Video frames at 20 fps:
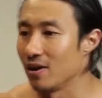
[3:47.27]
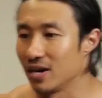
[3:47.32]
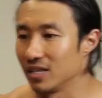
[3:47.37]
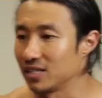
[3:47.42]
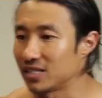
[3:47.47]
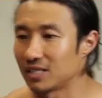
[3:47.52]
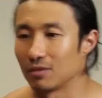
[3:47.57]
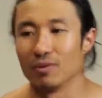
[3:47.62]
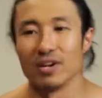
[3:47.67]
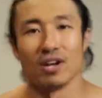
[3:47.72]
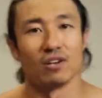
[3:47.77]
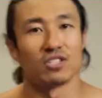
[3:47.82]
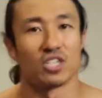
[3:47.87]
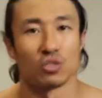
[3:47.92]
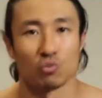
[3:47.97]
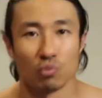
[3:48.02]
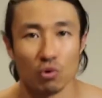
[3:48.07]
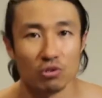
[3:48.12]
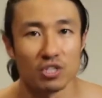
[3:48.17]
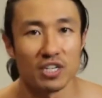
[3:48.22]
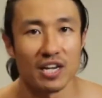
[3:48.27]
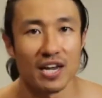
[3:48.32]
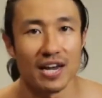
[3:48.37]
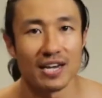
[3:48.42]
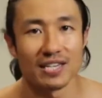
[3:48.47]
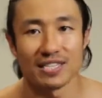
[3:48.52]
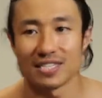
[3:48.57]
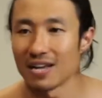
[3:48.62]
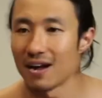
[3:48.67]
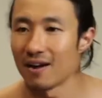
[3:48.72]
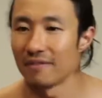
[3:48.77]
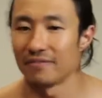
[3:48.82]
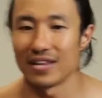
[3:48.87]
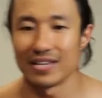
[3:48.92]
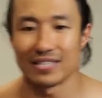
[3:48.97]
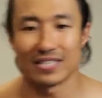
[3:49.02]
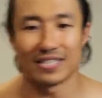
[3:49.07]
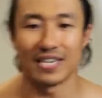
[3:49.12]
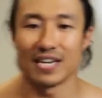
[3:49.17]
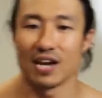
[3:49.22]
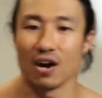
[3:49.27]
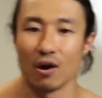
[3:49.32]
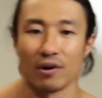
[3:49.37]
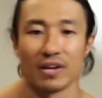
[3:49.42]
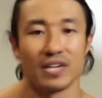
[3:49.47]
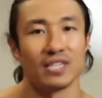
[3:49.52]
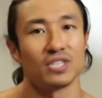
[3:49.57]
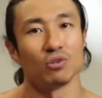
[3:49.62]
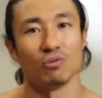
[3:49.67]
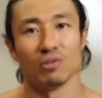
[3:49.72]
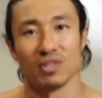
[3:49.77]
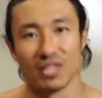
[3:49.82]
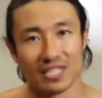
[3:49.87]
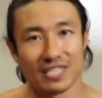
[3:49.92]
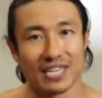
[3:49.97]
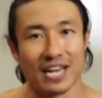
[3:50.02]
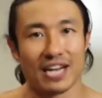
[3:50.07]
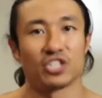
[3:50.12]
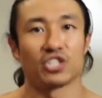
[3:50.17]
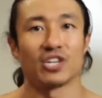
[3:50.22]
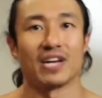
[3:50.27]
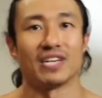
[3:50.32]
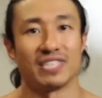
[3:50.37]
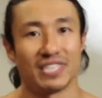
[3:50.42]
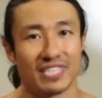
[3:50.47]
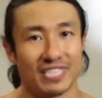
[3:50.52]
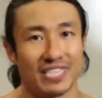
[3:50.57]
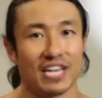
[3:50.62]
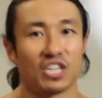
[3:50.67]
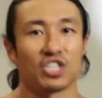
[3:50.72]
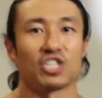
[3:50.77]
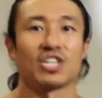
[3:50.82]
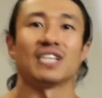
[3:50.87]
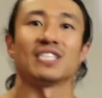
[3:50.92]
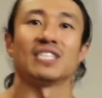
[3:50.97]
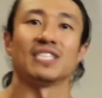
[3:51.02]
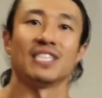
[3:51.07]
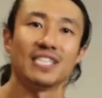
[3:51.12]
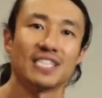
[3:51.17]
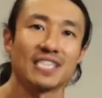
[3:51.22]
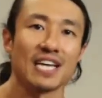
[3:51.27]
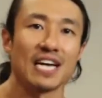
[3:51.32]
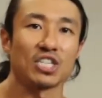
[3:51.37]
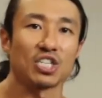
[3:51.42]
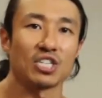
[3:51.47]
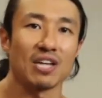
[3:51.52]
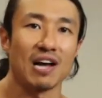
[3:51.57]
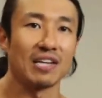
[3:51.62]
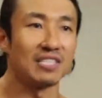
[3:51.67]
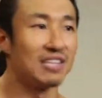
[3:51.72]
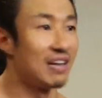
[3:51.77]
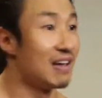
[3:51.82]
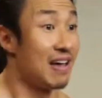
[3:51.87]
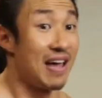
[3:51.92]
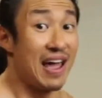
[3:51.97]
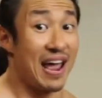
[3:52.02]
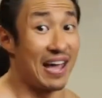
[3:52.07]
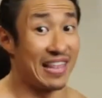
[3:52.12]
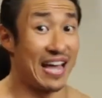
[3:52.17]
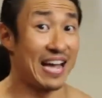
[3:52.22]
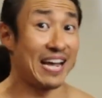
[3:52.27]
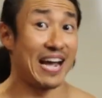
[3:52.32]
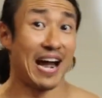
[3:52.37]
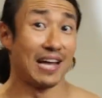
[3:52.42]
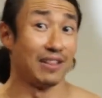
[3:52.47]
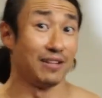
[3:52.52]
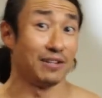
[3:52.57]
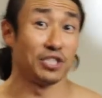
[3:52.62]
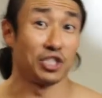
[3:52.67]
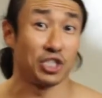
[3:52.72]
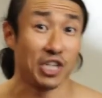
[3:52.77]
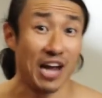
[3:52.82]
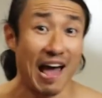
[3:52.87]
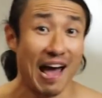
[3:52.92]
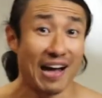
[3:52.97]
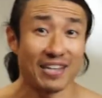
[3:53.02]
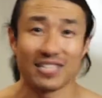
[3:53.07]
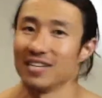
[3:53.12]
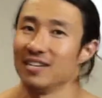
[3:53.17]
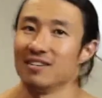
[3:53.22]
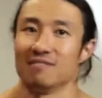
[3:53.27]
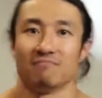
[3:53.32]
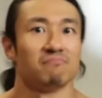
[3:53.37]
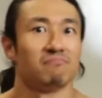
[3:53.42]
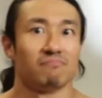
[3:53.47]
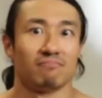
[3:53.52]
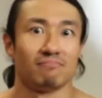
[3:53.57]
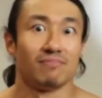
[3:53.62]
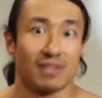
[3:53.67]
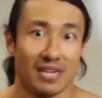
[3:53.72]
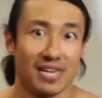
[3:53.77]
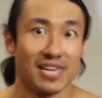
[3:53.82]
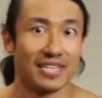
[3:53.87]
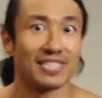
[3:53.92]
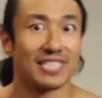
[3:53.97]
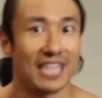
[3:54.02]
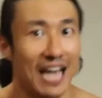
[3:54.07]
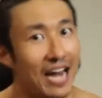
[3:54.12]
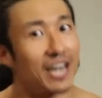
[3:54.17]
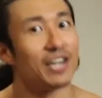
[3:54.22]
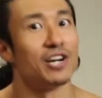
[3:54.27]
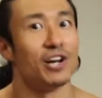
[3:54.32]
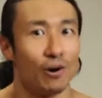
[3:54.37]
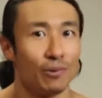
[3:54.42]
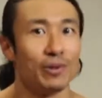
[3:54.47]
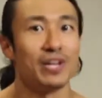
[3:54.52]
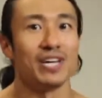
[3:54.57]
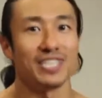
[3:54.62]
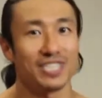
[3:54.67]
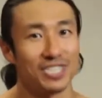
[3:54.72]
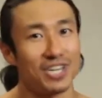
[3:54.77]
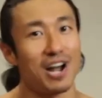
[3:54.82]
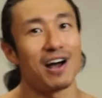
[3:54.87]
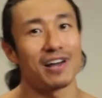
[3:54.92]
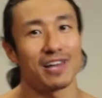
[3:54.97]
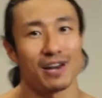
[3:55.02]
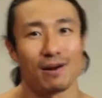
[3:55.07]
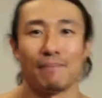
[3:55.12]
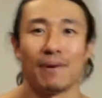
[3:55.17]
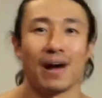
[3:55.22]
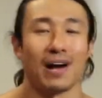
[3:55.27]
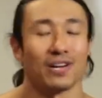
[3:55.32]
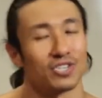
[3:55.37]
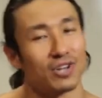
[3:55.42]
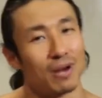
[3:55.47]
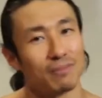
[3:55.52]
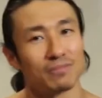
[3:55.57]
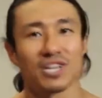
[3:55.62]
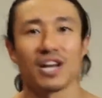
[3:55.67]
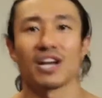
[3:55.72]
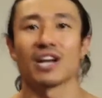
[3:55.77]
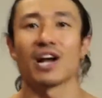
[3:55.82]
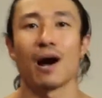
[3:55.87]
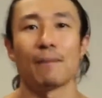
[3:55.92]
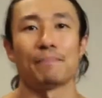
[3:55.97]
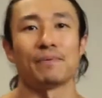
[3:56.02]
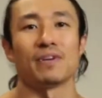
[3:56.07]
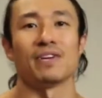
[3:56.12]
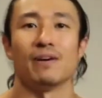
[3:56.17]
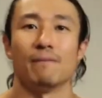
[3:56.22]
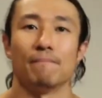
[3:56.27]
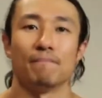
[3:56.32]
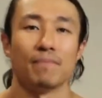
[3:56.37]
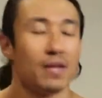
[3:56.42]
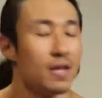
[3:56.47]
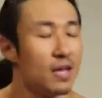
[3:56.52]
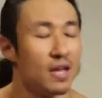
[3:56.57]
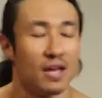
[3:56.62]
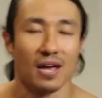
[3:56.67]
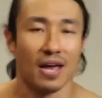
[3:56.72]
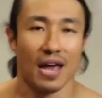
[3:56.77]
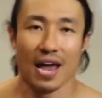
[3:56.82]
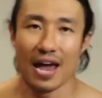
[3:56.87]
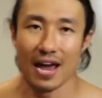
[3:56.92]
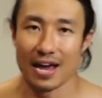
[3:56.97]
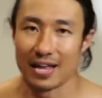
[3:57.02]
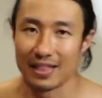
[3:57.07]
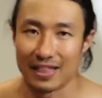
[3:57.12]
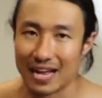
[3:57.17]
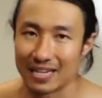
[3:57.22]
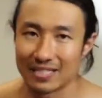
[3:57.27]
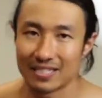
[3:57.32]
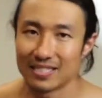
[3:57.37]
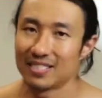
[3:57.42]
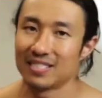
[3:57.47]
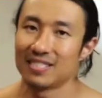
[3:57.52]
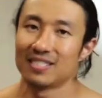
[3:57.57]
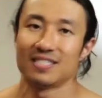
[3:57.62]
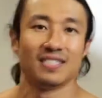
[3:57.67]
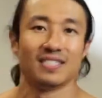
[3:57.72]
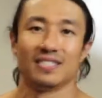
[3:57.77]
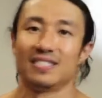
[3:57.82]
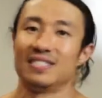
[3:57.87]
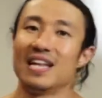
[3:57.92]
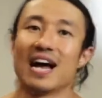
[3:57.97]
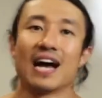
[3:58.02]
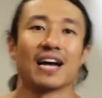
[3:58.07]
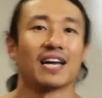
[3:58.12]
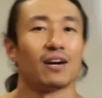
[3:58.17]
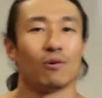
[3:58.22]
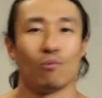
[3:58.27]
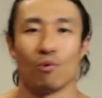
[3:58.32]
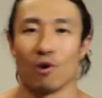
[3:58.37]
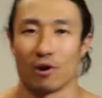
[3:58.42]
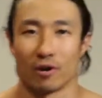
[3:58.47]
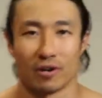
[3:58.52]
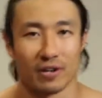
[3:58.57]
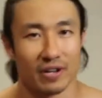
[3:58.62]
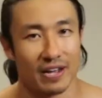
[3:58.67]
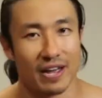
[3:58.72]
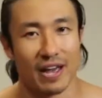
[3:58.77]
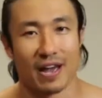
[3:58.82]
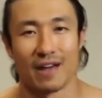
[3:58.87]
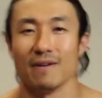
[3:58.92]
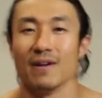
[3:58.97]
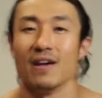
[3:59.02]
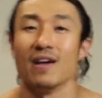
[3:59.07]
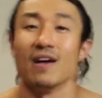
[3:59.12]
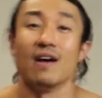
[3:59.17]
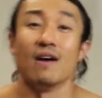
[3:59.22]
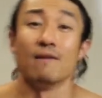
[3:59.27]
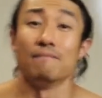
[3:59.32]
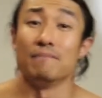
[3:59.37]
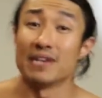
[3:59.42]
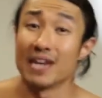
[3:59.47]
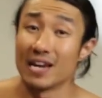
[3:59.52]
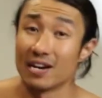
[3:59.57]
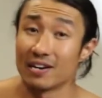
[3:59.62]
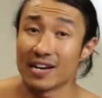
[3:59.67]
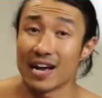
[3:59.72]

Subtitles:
someone else's routine stuff and they see, oh, he's doing this exercise, and this exercise, and that guy looks jacked. He's got to know what he's talking about, so I'm just gonna copy him. And that's not gonna work, okay? Beginner